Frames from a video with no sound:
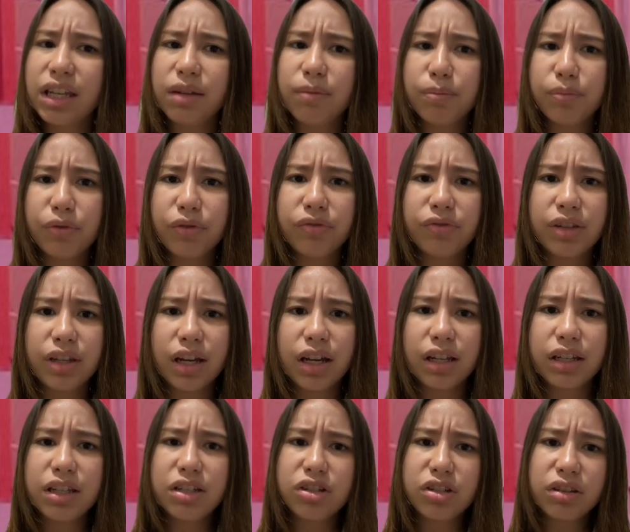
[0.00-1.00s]
improve their
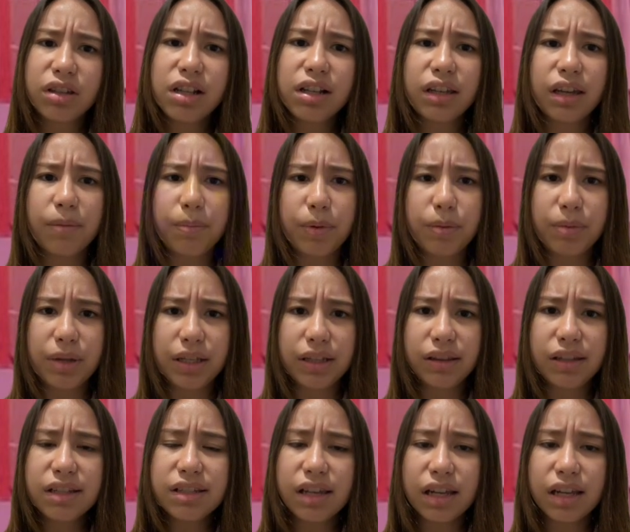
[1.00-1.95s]
digital capabilities